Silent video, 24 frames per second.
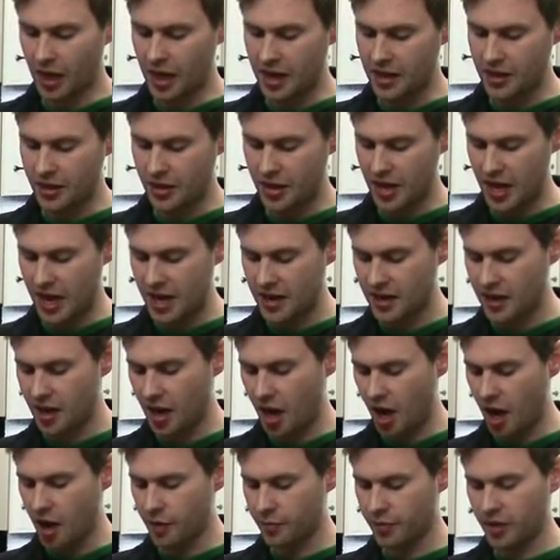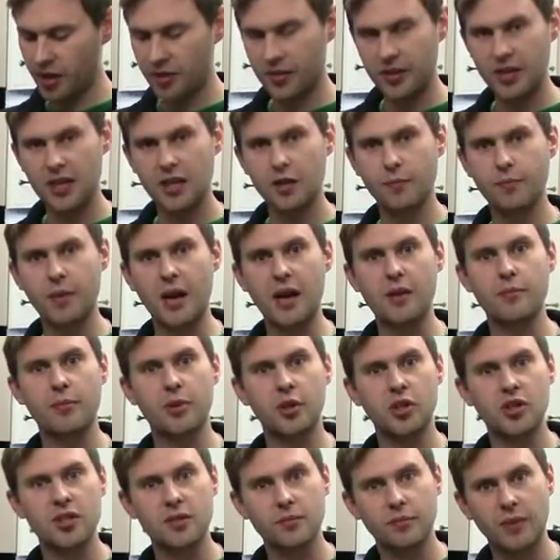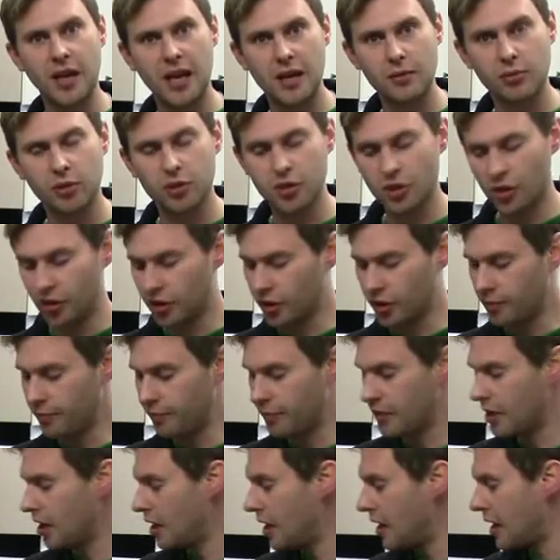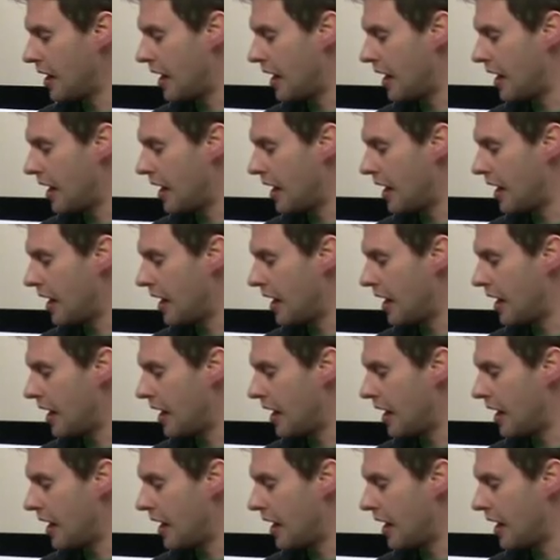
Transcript: And then I'm going to think about putting some labels on them